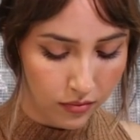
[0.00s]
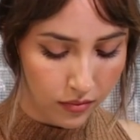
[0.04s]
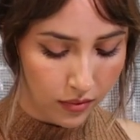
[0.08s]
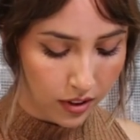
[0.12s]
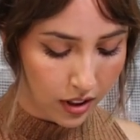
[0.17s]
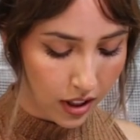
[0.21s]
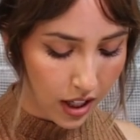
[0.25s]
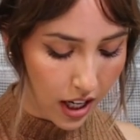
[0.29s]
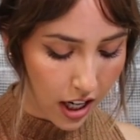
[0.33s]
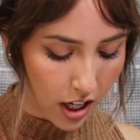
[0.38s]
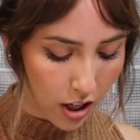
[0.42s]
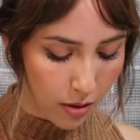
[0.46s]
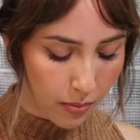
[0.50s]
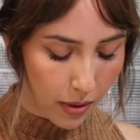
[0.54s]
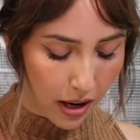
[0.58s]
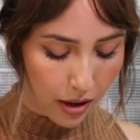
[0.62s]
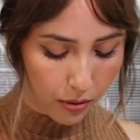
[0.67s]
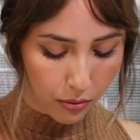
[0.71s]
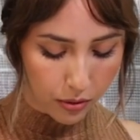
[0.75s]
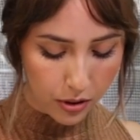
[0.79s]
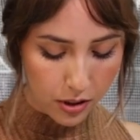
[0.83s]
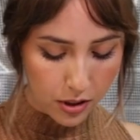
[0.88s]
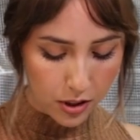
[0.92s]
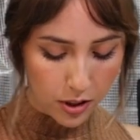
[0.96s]
And you might want
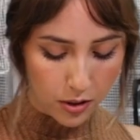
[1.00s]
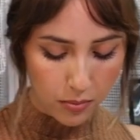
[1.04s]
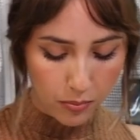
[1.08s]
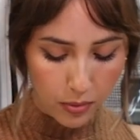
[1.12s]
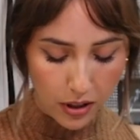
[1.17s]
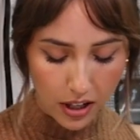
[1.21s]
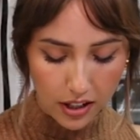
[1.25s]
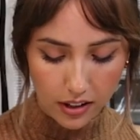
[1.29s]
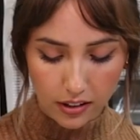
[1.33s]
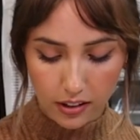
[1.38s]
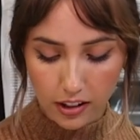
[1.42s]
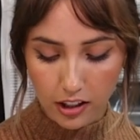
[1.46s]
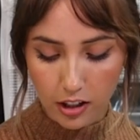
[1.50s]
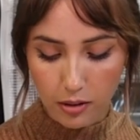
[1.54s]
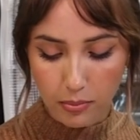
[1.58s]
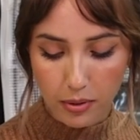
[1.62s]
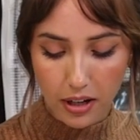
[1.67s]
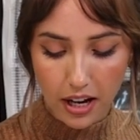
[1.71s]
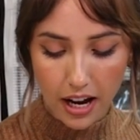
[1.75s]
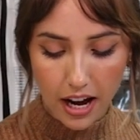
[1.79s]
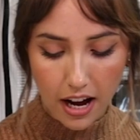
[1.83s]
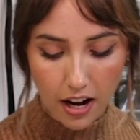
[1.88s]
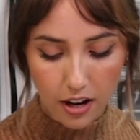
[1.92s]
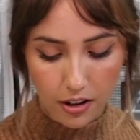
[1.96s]
to spread a little bit
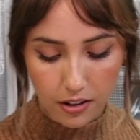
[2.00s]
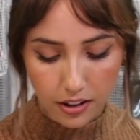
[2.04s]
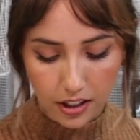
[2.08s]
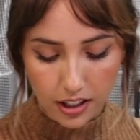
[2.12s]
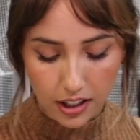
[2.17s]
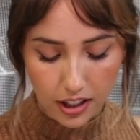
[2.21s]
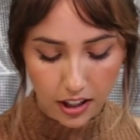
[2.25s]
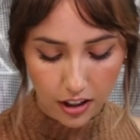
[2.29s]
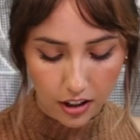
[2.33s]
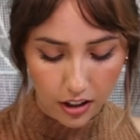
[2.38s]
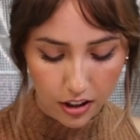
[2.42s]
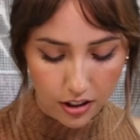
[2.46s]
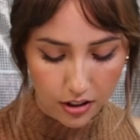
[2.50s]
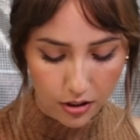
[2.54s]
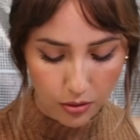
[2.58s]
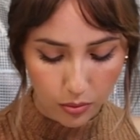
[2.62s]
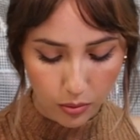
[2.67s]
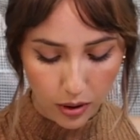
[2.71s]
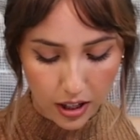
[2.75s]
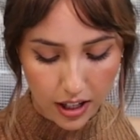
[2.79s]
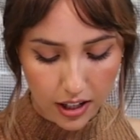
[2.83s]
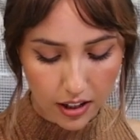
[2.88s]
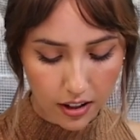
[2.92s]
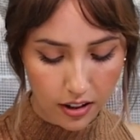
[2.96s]
out here as
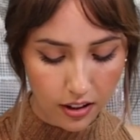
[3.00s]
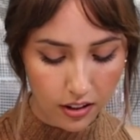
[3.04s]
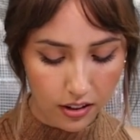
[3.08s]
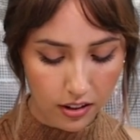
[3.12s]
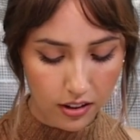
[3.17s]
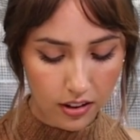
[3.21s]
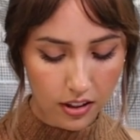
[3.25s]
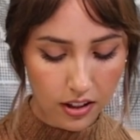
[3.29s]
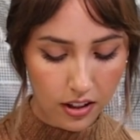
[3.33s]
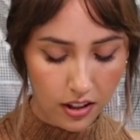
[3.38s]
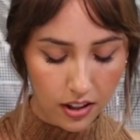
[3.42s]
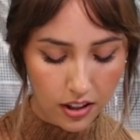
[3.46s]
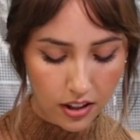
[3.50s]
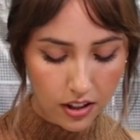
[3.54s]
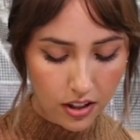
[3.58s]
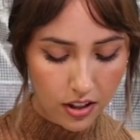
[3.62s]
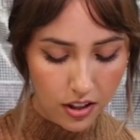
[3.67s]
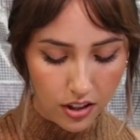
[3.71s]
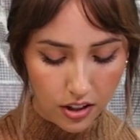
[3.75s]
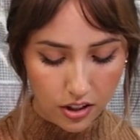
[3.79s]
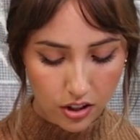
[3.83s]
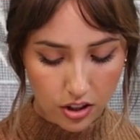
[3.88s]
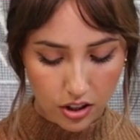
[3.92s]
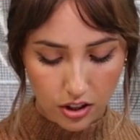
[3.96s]
well,
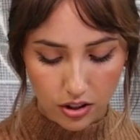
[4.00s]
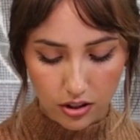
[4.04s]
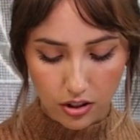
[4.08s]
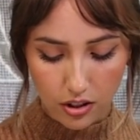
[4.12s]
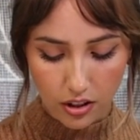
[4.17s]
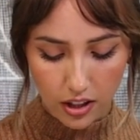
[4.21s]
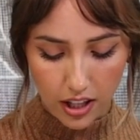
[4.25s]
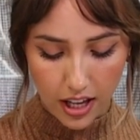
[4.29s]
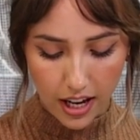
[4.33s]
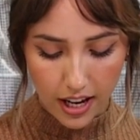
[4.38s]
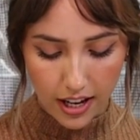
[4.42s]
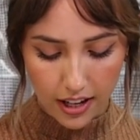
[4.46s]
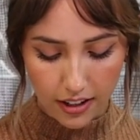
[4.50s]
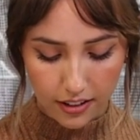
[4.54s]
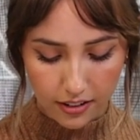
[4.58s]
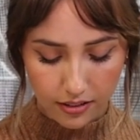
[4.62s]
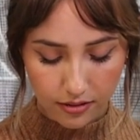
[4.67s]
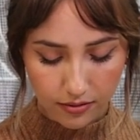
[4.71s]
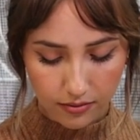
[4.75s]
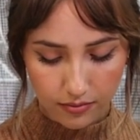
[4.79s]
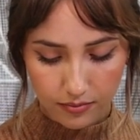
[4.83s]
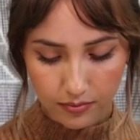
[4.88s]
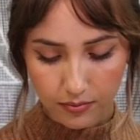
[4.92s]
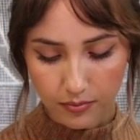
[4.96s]
just so that
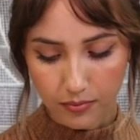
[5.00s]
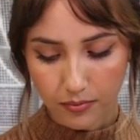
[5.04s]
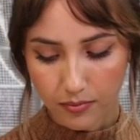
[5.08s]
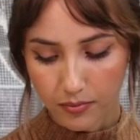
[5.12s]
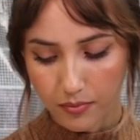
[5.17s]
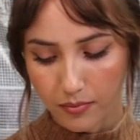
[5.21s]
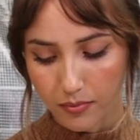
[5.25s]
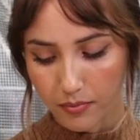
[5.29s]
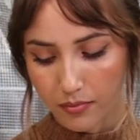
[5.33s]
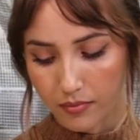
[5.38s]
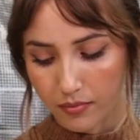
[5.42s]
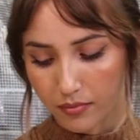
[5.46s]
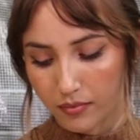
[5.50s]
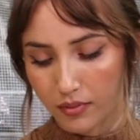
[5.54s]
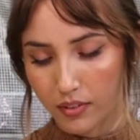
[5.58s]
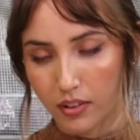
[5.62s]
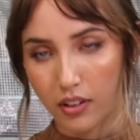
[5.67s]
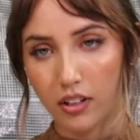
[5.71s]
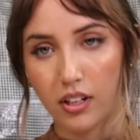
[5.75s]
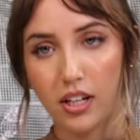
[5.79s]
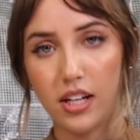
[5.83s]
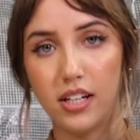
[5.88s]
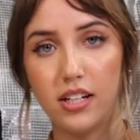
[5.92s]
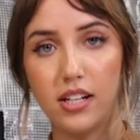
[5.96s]

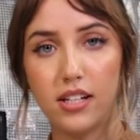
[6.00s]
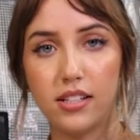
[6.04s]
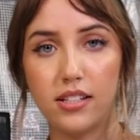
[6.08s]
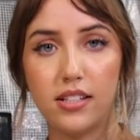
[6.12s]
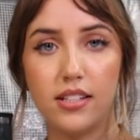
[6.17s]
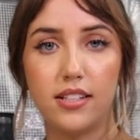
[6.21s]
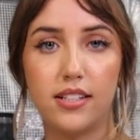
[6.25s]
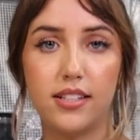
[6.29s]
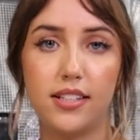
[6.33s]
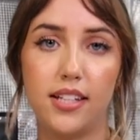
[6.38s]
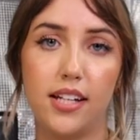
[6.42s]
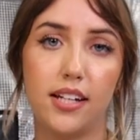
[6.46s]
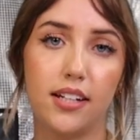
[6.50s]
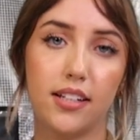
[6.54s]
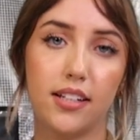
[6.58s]
it doesn't stick.